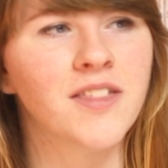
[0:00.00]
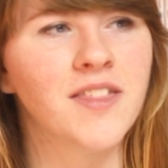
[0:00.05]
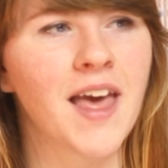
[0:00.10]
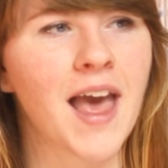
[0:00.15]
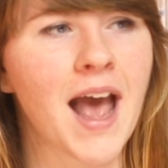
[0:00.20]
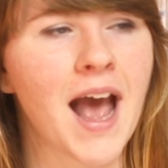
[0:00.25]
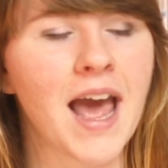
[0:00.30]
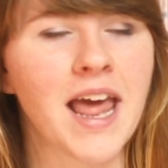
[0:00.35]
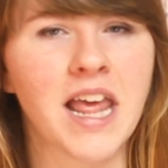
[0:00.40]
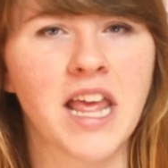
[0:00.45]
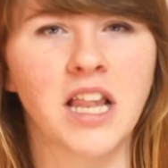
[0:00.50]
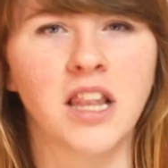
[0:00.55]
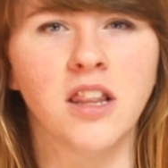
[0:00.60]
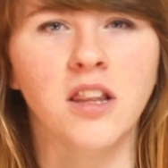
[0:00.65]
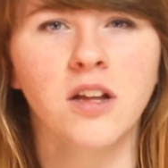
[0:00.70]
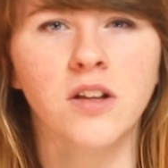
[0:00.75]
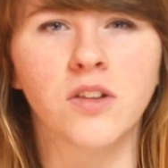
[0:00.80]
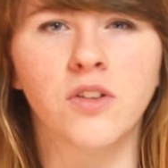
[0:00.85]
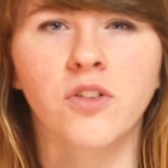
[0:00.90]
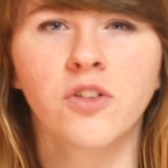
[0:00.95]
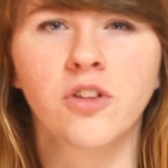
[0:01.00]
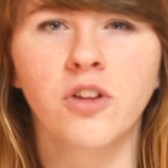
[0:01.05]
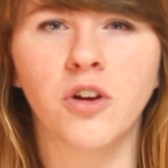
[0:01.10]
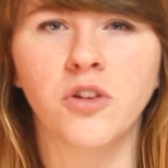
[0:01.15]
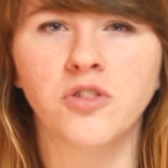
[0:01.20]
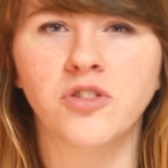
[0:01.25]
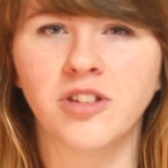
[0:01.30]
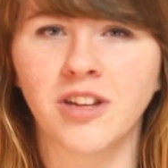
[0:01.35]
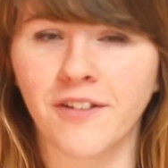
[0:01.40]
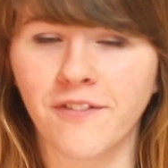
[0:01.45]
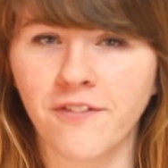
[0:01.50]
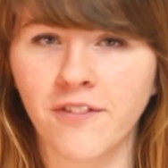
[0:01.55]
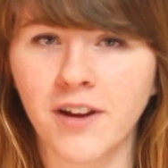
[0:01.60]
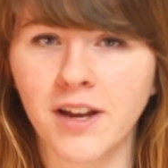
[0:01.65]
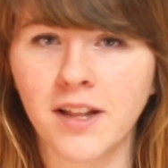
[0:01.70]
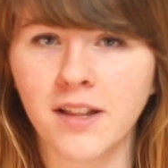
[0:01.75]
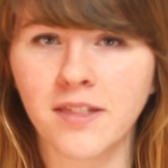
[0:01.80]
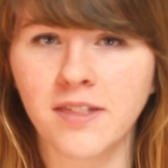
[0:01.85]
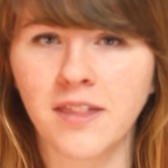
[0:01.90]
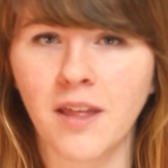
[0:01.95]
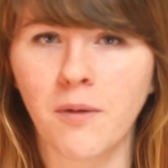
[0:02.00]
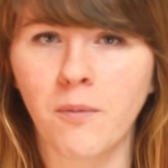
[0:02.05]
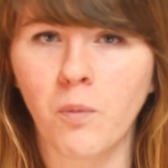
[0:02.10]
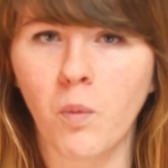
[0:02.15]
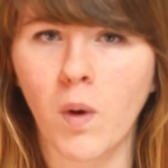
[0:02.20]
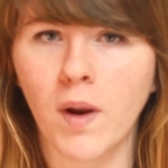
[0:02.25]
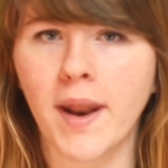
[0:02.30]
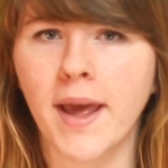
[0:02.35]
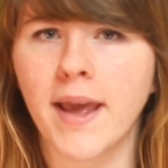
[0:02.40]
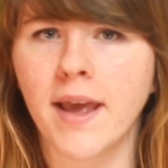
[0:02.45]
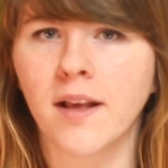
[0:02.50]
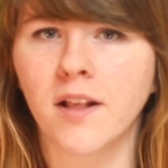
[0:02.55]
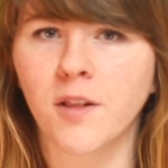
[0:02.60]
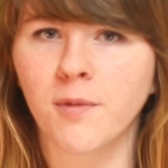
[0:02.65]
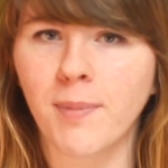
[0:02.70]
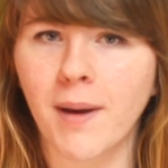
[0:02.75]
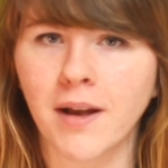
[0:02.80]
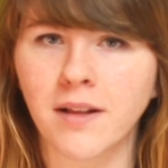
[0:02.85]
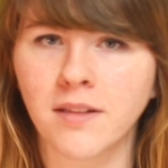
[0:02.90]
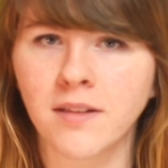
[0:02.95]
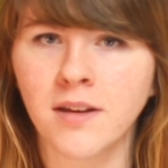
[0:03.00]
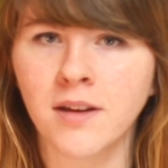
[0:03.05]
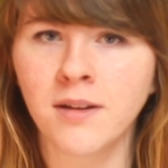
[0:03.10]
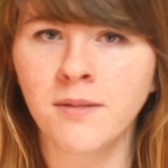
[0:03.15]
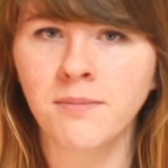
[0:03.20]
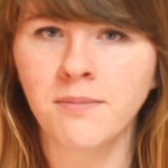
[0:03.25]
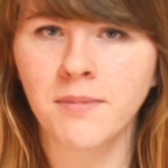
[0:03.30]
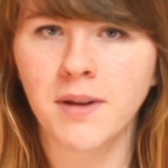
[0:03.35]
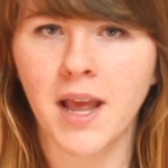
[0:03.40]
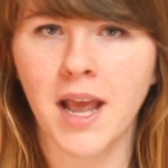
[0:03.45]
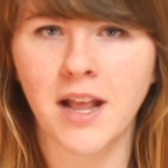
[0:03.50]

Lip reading: that it looked so different than what I expected,